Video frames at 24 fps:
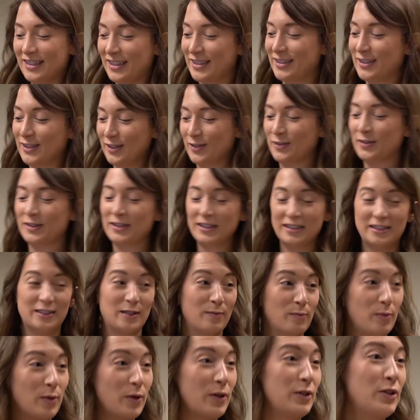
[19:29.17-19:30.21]
because it's really
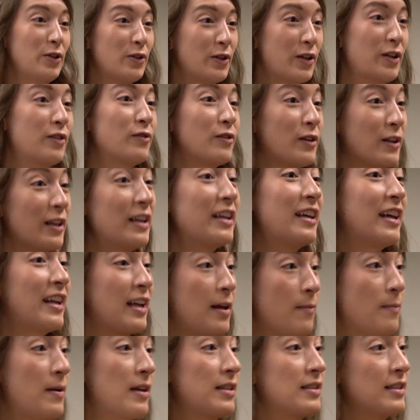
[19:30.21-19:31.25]
simple and you can really get
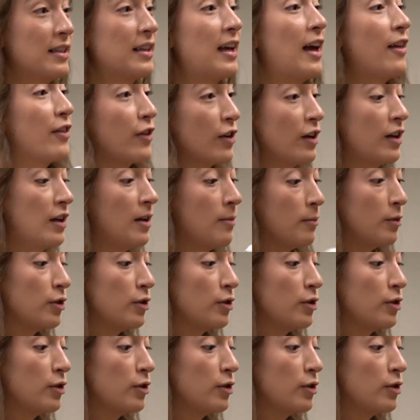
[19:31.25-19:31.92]
it mixed together and